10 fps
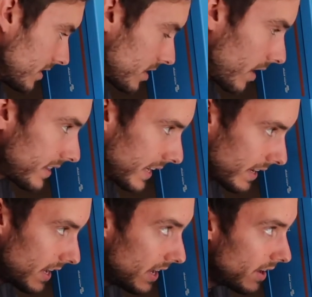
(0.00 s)
So I
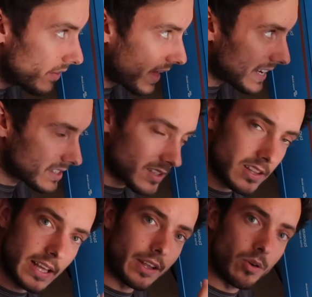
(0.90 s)
think that's
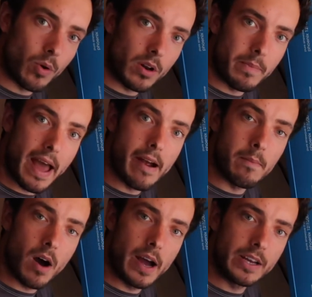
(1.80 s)
the thing you want to bear
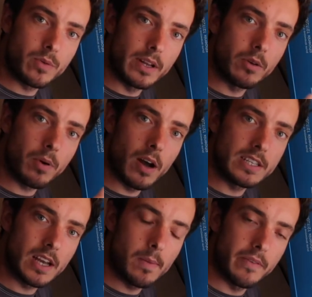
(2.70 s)
in mind when you're
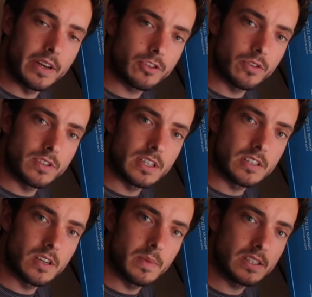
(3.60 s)
pricing up a Victron
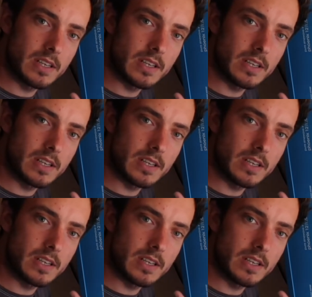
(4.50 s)
system.